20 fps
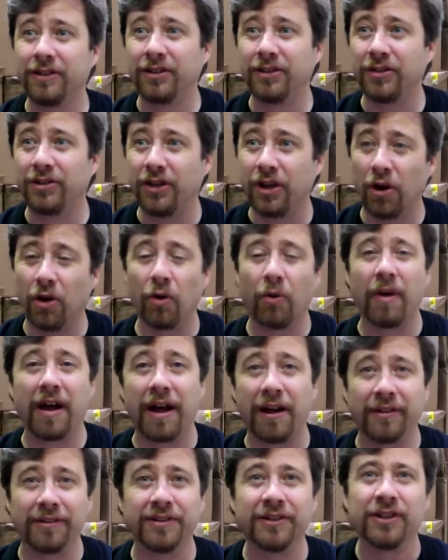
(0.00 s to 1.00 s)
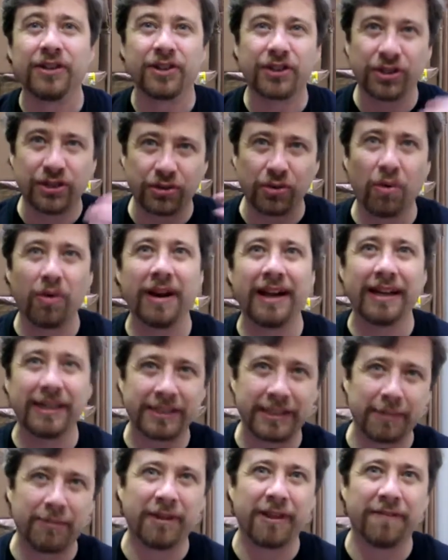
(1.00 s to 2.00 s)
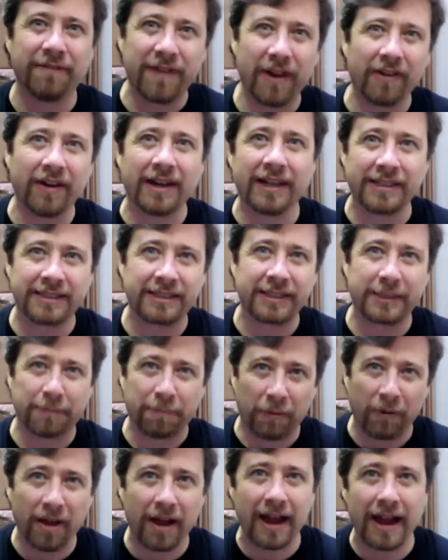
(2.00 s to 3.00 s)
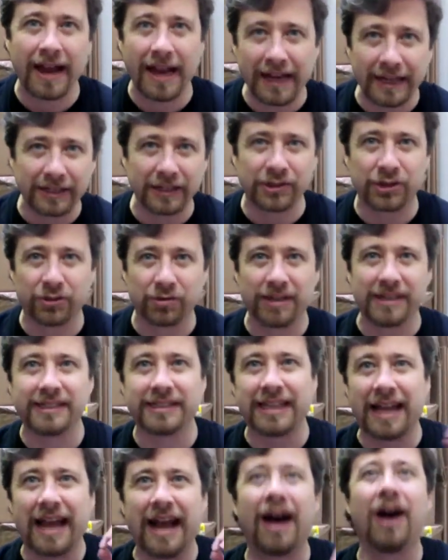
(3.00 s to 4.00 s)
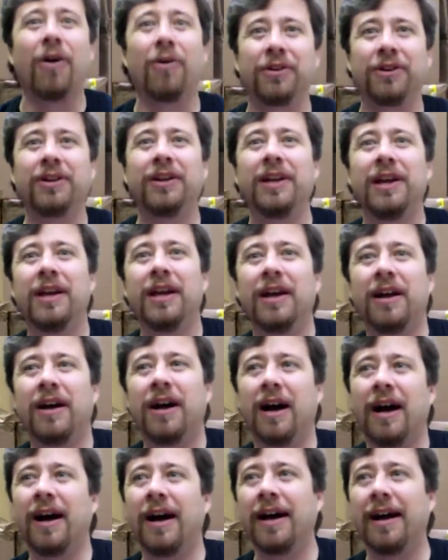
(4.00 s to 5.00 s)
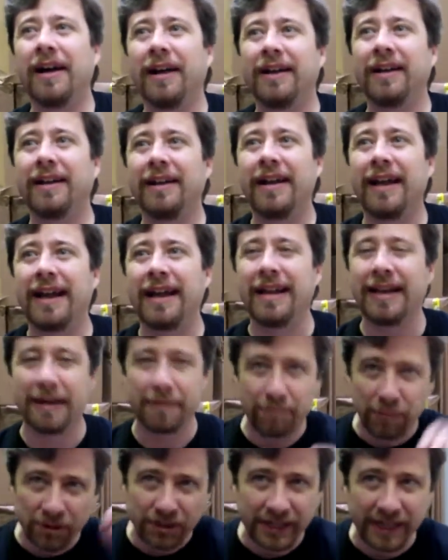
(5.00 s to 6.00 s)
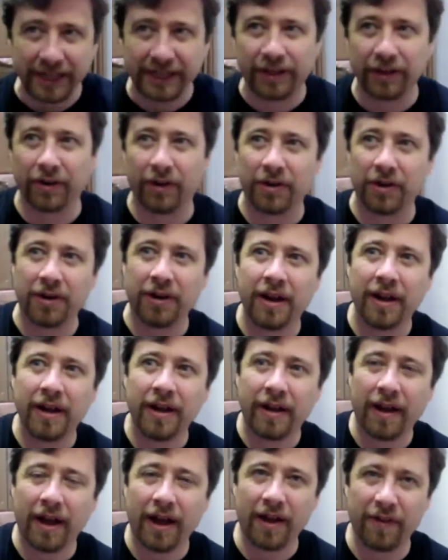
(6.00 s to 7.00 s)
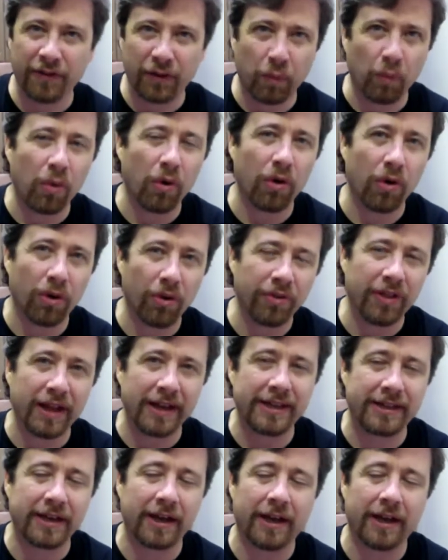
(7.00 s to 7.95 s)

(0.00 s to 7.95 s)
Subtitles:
go around sorting some of the various supply industries out, and in particular, the world that